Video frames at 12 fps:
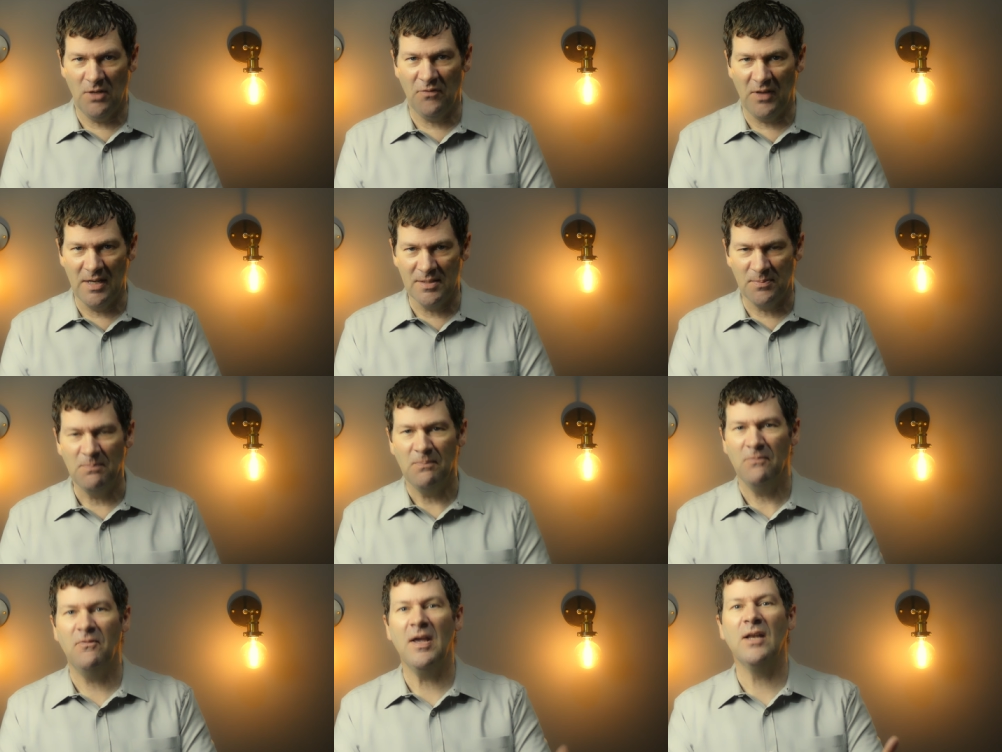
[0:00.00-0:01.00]
of this.
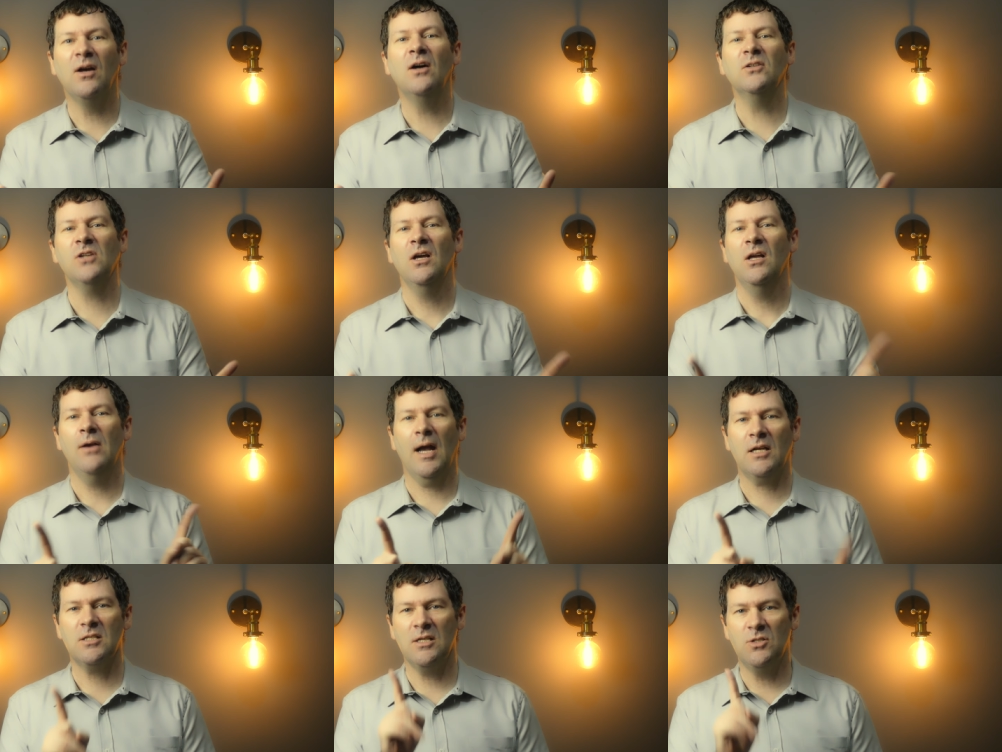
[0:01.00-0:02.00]
Fear not, you
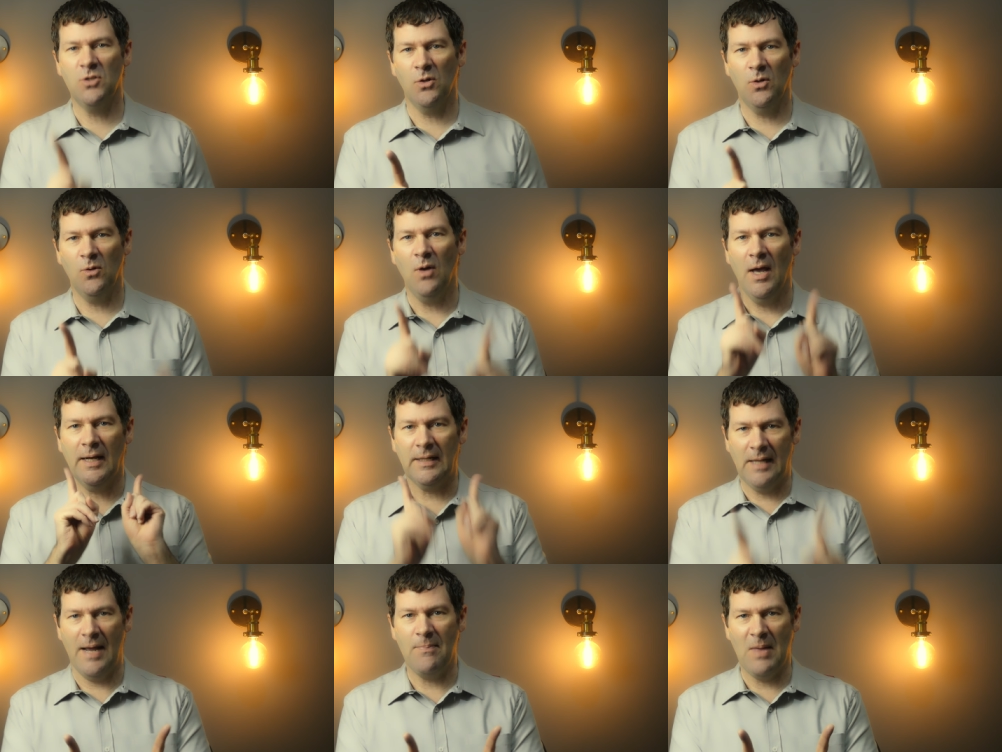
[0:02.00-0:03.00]
actually do
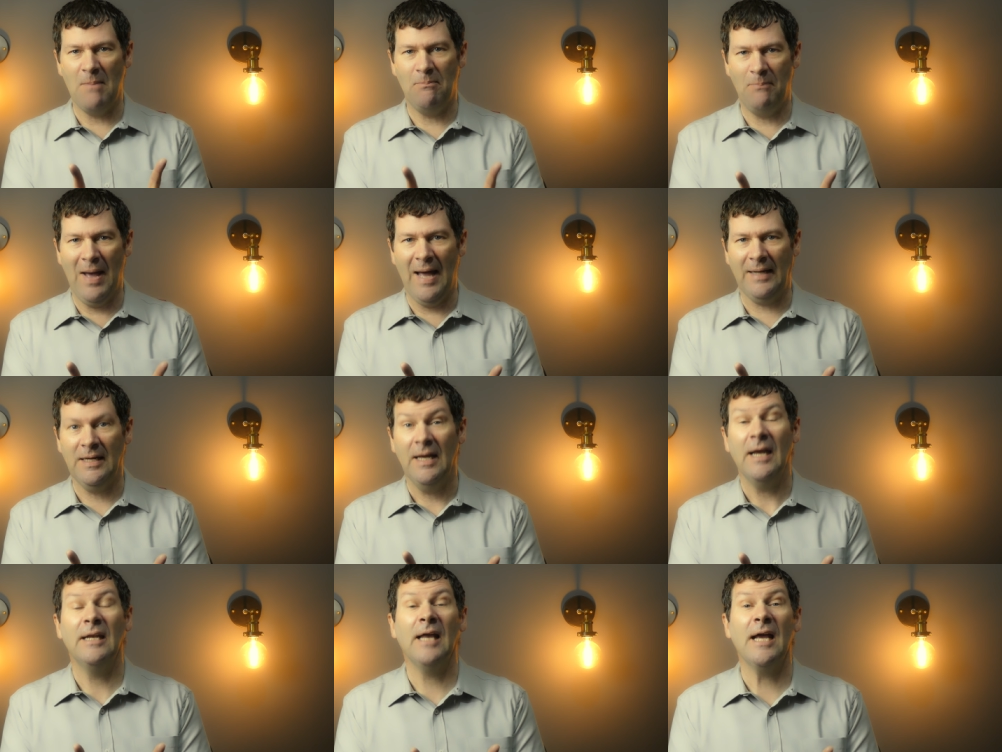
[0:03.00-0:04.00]
claim that back
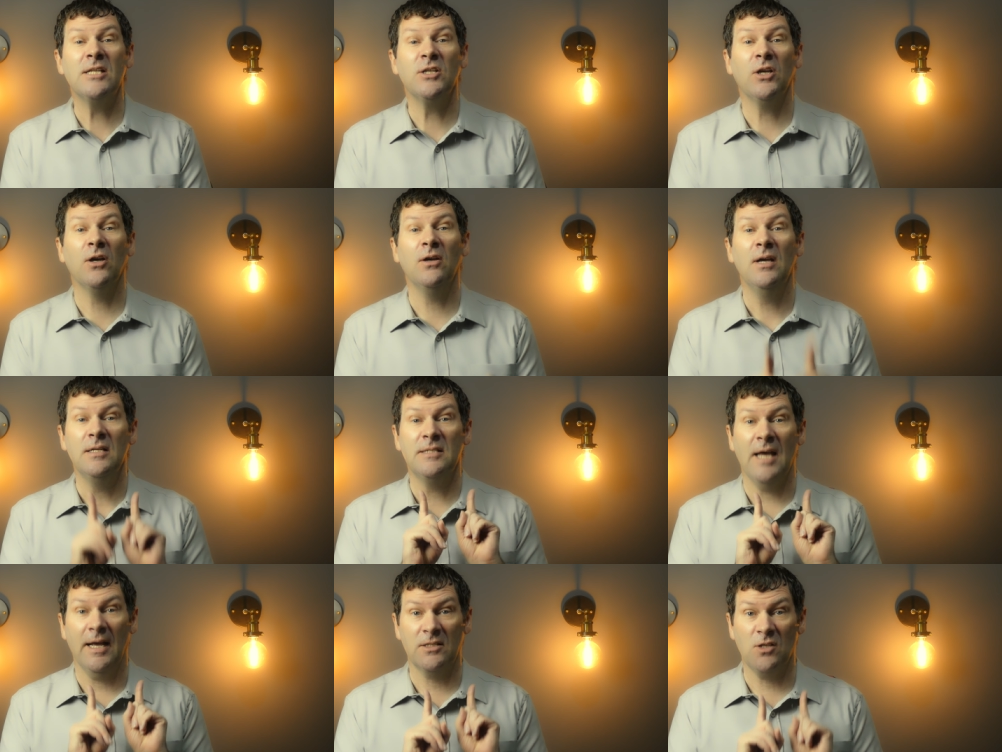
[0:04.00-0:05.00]
in ATO
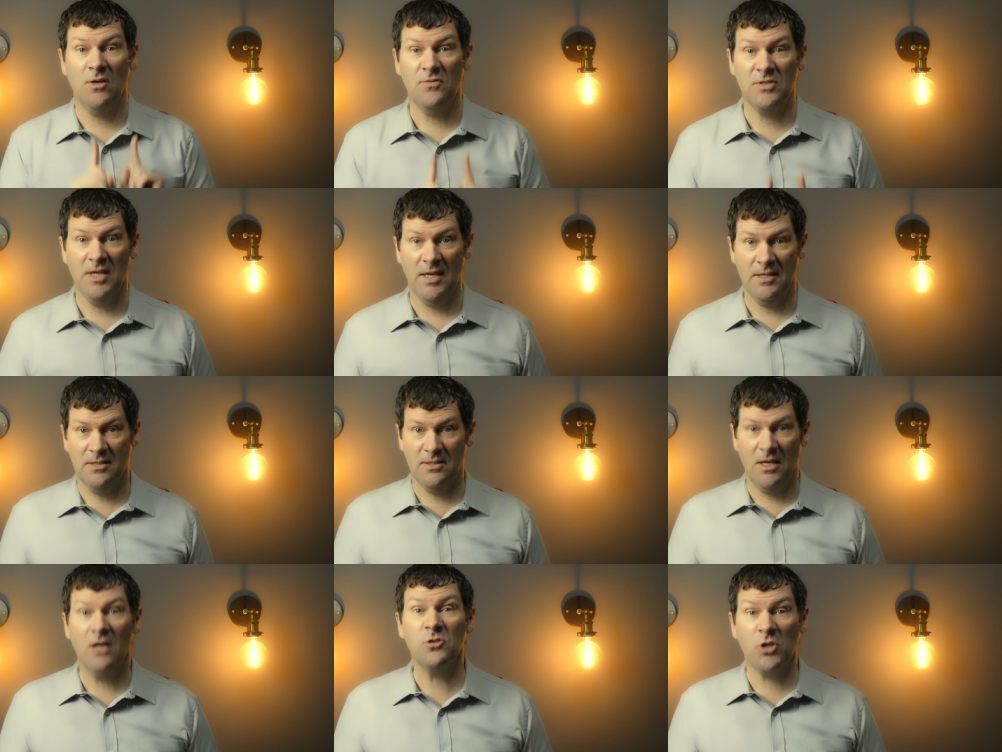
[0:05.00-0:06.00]
tax
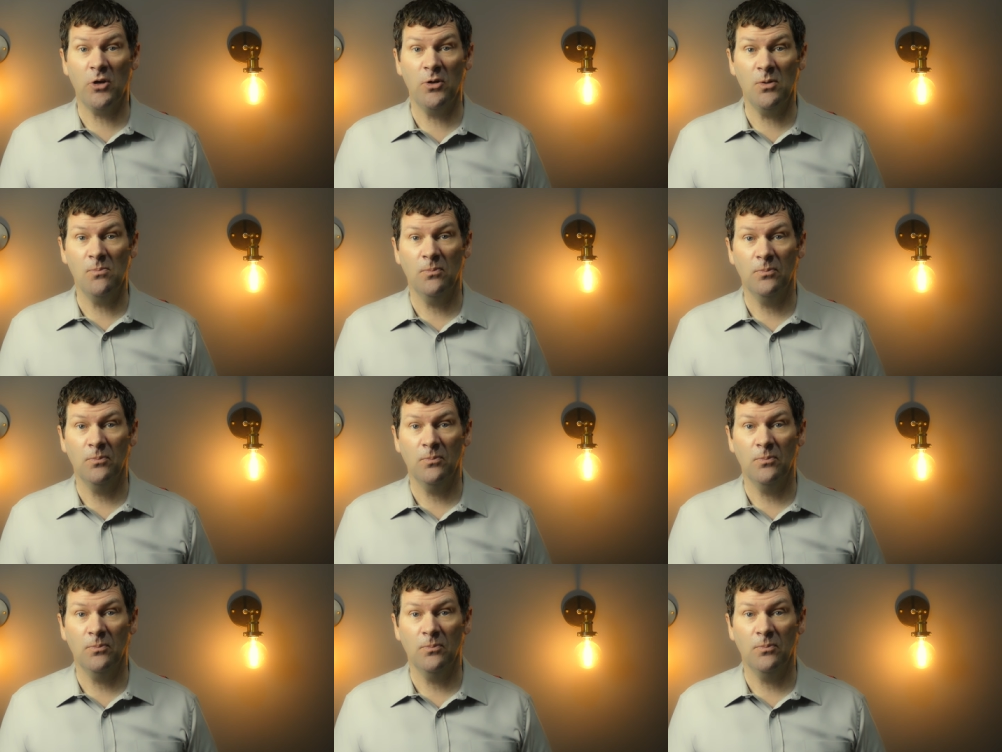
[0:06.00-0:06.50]
offsets. I'll show you.